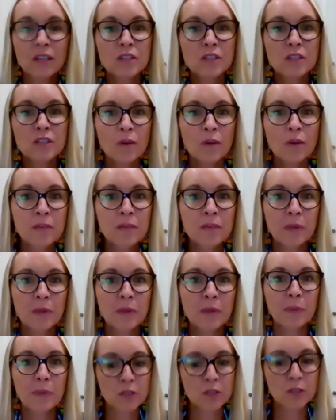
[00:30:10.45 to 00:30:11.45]
So many
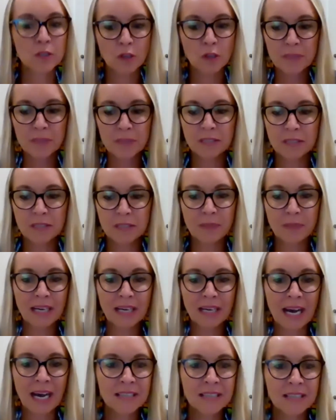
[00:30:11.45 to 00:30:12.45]
people are so busy
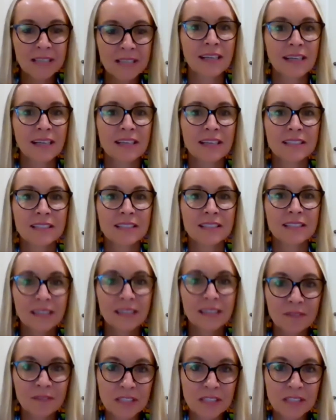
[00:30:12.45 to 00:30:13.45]
being isolated that
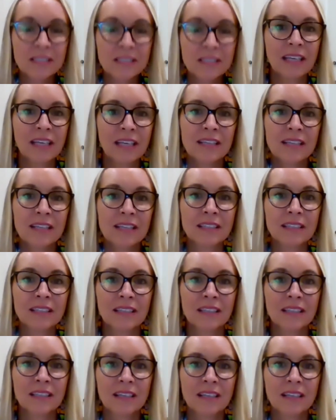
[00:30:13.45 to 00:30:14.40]
they've disconnected.